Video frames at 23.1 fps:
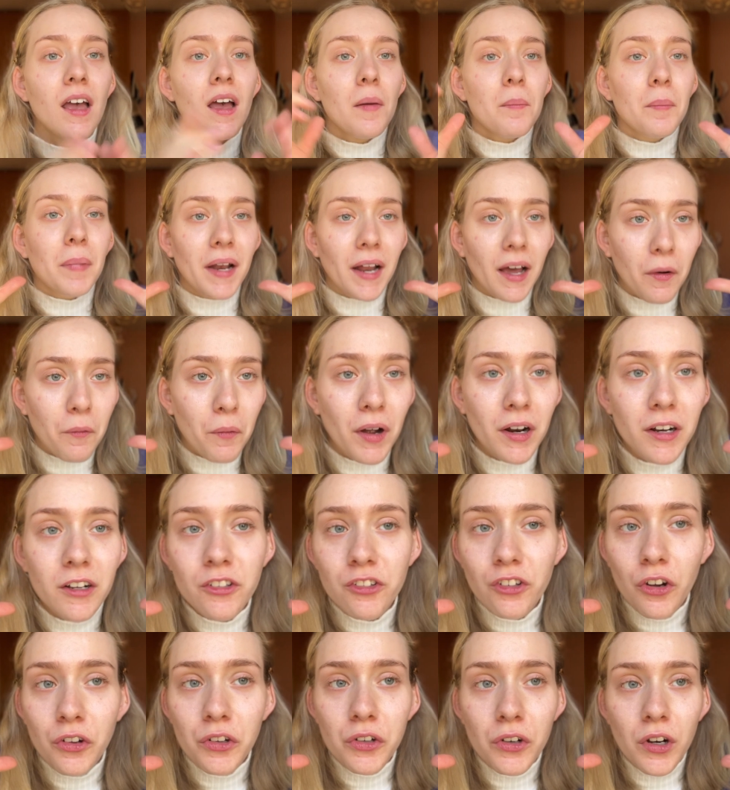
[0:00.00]
But I wanna
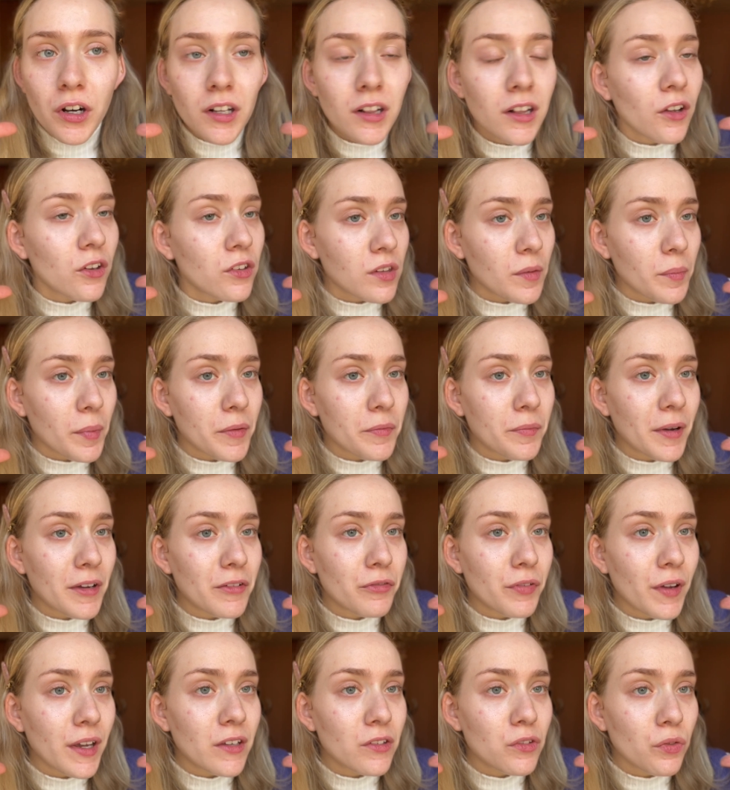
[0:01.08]
show you a close-up of my
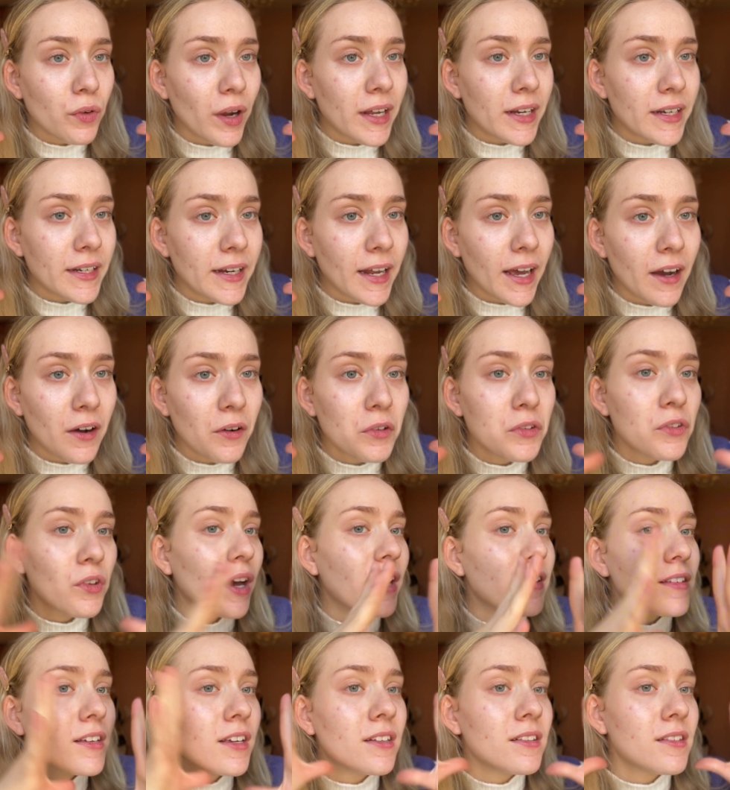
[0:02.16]
face right now. So as
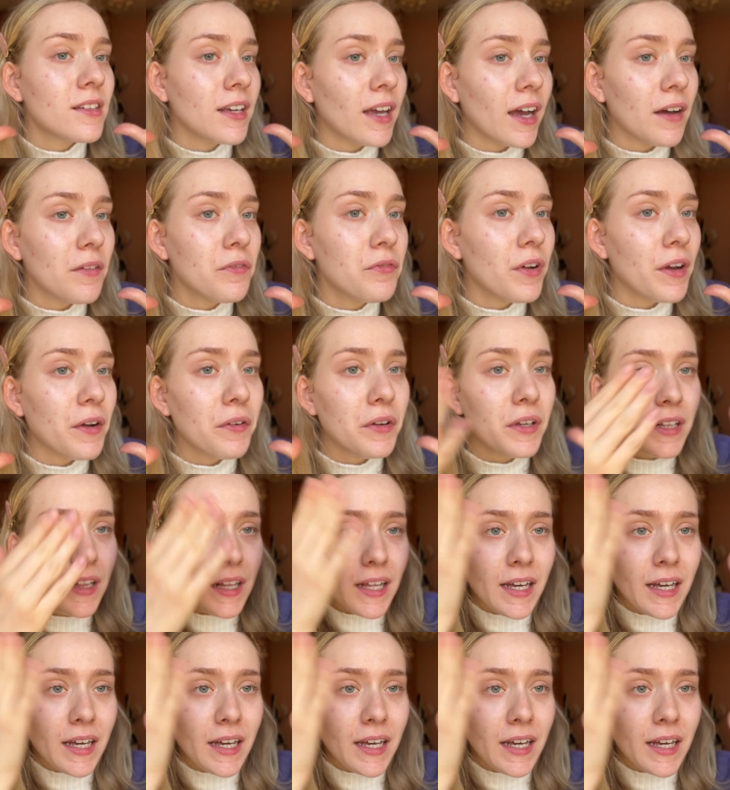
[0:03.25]
you can see, I have very